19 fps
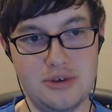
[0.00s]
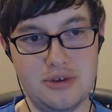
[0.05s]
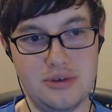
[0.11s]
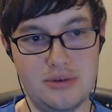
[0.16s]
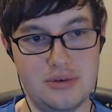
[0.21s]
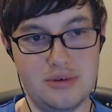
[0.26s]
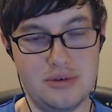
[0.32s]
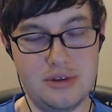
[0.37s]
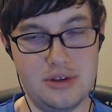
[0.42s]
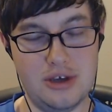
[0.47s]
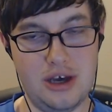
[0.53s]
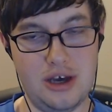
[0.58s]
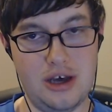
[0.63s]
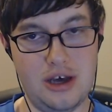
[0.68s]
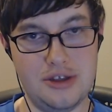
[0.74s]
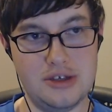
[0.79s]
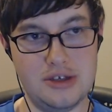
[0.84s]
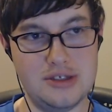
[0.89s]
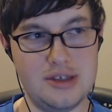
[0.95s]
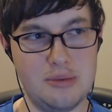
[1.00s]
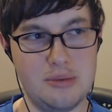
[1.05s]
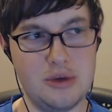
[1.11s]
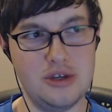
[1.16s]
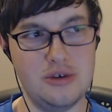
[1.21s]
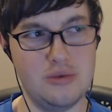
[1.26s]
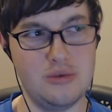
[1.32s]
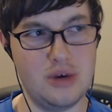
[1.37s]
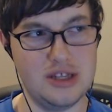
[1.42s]
who there's
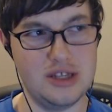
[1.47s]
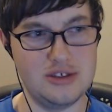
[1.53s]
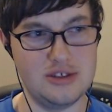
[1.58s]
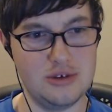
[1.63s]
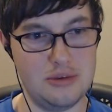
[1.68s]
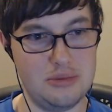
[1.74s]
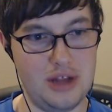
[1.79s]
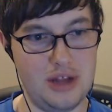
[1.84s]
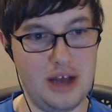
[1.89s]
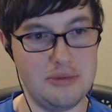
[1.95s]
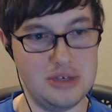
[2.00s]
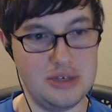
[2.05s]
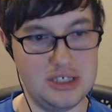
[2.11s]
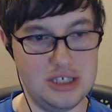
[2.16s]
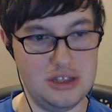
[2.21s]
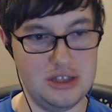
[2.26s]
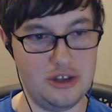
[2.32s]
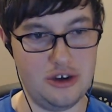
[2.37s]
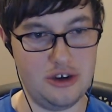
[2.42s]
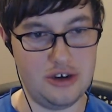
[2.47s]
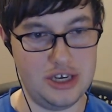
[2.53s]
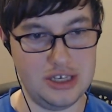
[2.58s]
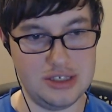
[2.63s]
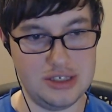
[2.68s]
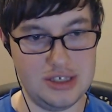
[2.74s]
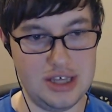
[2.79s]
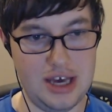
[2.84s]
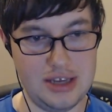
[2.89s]
someone who wants to apply machine learning
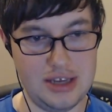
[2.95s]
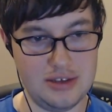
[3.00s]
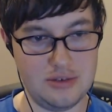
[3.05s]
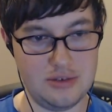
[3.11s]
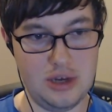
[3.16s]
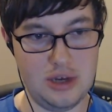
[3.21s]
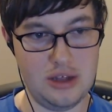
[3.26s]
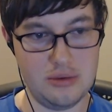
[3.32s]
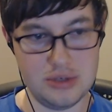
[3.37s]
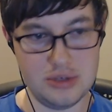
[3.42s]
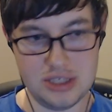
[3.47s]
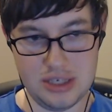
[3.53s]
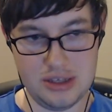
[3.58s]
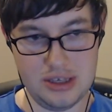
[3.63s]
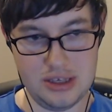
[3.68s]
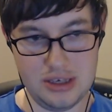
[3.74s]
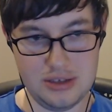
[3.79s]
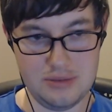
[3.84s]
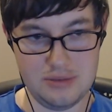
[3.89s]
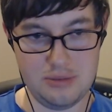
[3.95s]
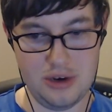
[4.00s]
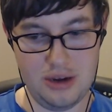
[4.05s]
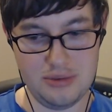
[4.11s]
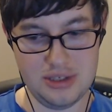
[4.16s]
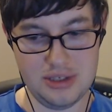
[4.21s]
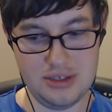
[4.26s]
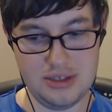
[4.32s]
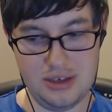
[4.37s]
to that as well, which I think is
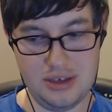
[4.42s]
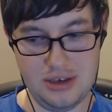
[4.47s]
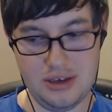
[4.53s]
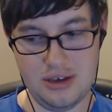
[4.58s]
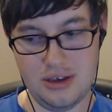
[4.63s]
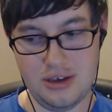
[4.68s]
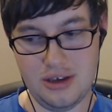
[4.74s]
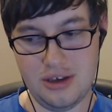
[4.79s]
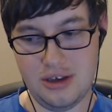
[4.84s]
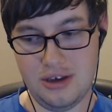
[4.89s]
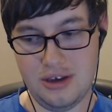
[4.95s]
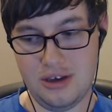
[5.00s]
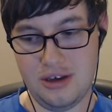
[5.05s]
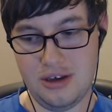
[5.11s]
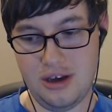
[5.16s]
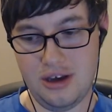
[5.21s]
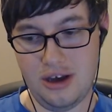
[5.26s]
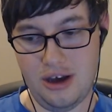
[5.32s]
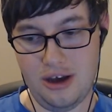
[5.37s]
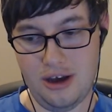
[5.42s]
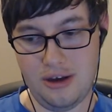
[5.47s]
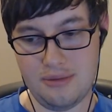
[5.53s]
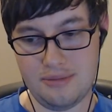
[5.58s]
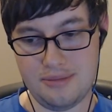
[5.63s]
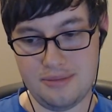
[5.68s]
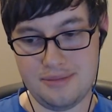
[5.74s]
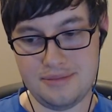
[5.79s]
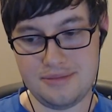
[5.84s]
promising.
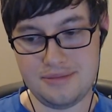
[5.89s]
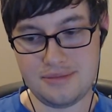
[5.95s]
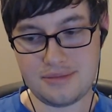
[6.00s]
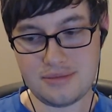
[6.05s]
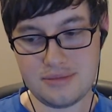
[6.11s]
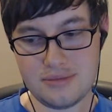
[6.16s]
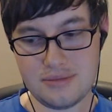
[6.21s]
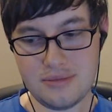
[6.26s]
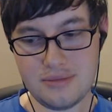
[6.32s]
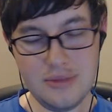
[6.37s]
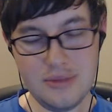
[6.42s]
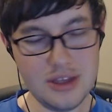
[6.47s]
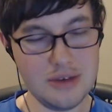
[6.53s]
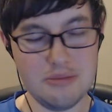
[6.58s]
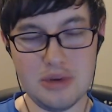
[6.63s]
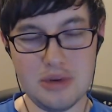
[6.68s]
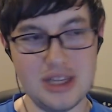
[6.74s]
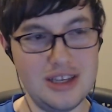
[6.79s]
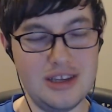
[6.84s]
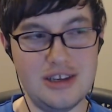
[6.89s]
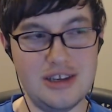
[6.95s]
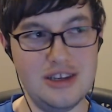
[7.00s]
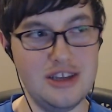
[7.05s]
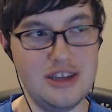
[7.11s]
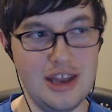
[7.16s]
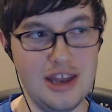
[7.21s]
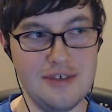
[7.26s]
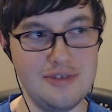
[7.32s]
Um, but
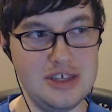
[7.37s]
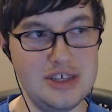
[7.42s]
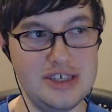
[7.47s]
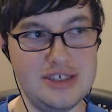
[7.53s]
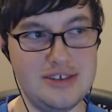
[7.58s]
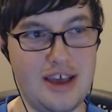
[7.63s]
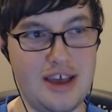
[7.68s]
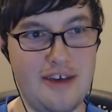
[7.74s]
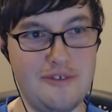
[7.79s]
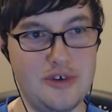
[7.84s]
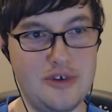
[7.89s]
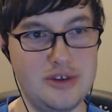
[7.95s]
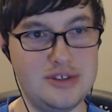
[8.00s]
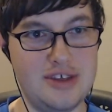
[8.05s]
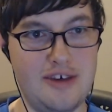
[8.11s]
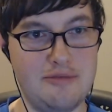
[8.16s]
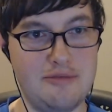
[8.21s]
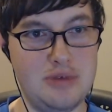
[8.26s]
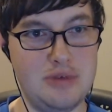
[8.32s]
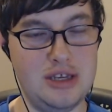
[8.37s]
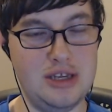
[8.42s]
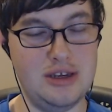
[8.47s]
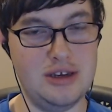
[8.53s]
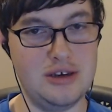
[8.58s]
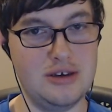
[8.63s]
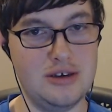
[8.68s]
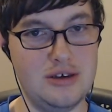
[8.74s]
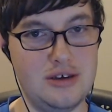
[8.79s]
none of these efforts have been
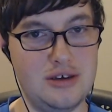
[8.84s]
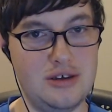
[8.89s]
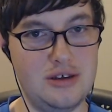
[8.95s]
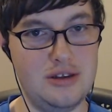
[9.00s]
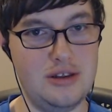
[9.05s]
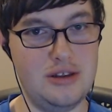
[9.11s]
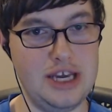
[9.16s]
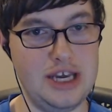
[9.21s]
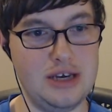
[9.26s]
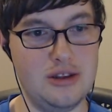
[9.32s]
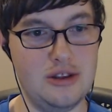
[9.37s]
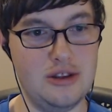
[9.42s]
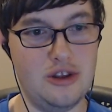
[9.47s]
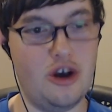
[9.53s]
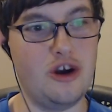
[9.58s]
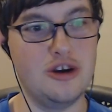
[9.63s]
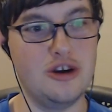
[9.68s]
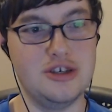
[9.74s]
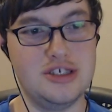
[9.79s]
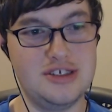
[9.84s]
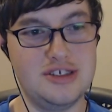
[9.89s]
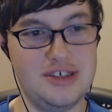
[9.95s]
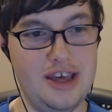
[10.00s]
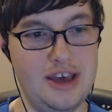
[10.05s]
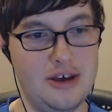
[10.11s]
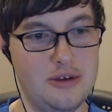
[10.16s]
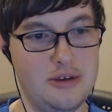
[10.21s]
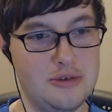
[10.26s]
like large
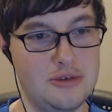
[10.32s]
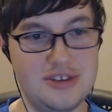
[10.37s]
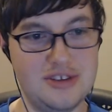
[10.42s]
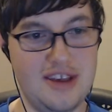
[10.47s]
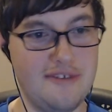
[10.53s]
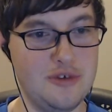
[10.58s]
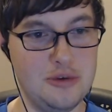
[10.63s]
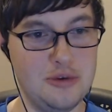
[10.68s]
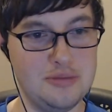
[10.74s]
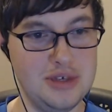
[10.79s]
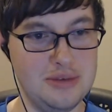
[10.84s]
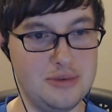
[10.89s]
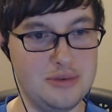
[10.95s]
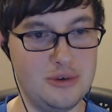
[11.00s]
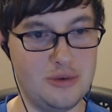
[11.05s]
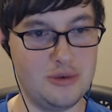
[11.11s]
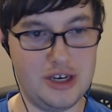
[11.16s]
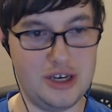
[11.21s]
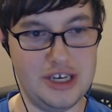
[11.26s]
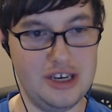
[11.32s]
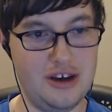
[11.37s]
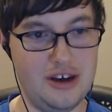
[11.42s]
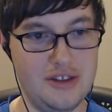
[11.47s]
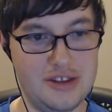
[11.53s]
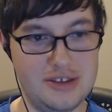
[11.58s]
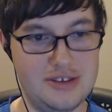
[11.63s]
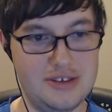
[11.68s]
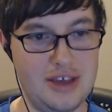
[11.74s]
scale, several people working
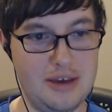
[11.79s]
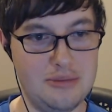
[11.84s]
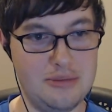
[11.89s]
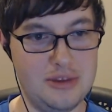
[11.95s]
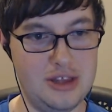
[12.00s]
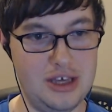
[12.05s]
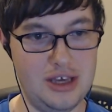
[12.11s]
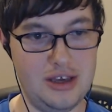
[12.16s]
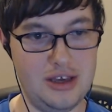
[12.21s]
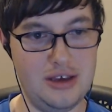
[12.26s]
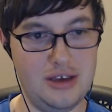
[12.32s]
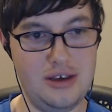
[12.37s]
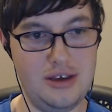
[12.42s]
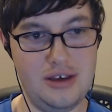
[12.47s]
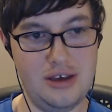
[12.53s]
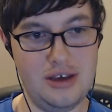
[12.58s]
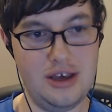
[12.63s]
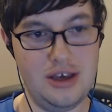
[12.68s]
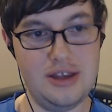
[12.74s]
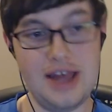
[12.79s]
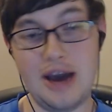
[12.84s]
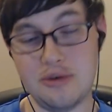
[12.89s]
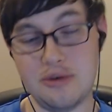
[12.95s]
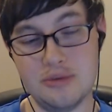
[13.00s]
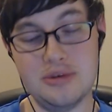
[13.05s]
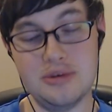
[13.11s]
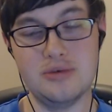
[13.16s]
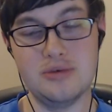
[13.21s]
on the same thing. That
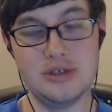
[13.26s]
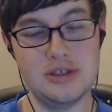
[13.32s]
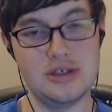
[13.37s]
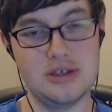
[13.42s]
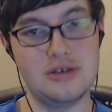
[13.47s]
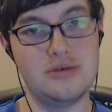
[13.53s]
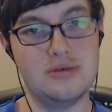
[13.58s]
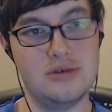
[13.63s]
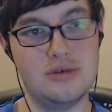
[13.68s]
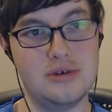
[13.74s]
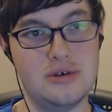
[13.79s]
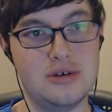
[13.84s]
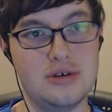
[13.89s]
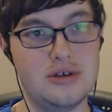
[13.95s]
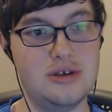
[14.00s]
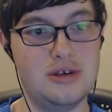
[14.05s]
would be really cool.